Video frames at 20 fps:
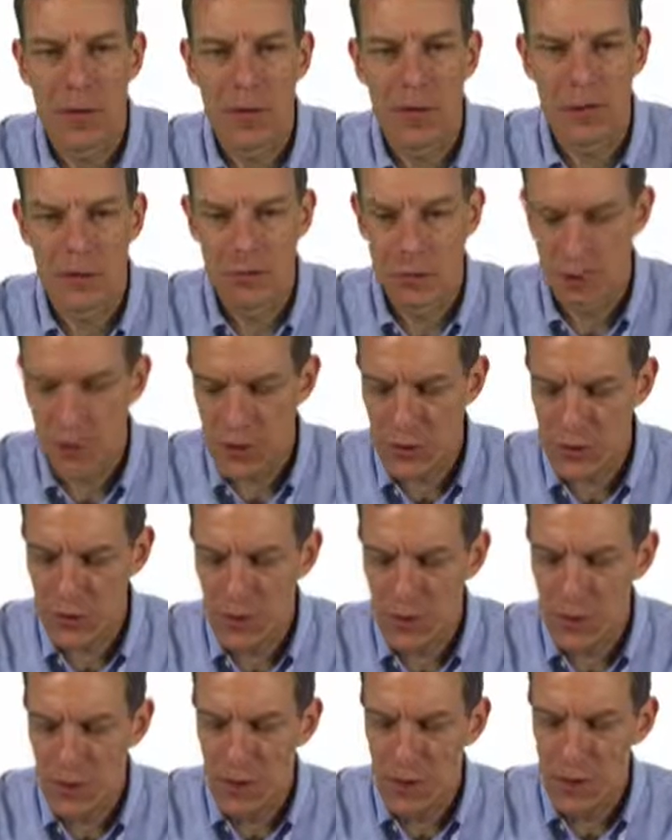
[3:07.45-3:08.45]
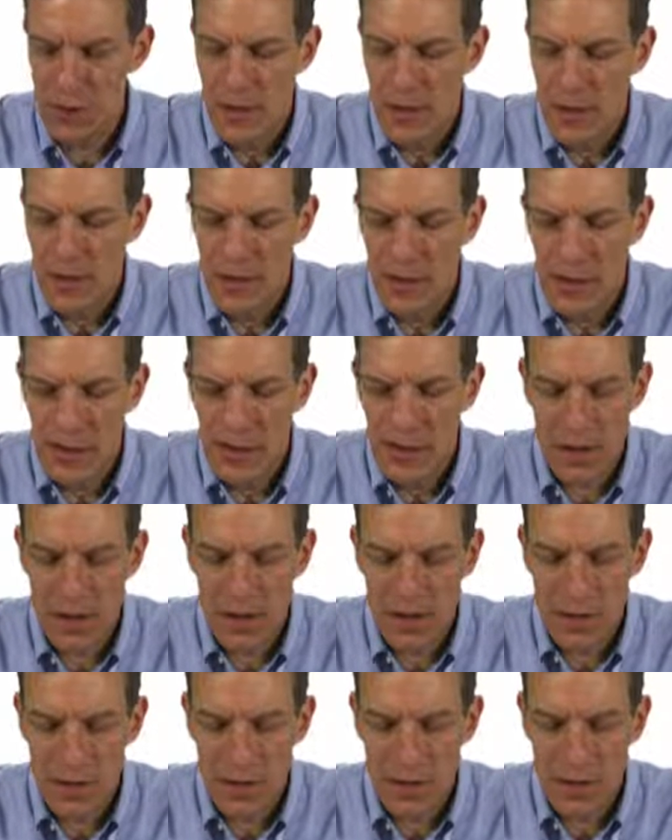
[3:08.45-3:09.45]
structure.
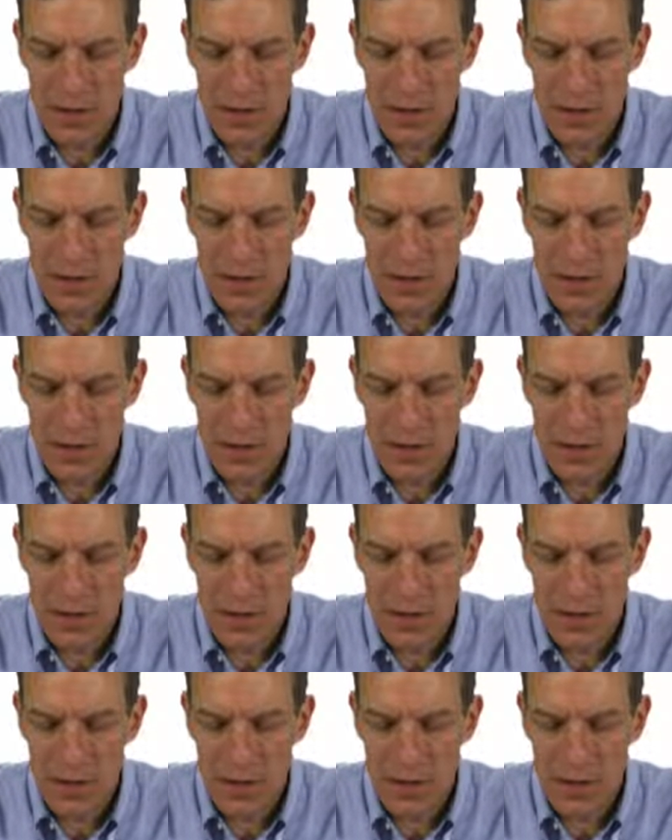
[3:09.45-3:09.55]
And